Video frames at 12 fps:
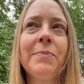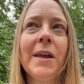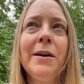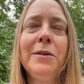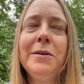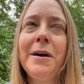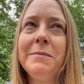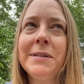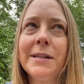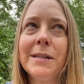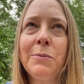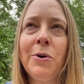Either that was
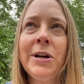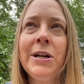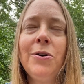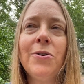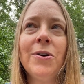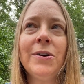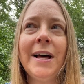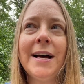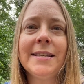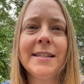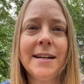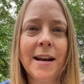this morning or
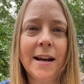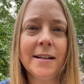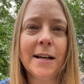last night.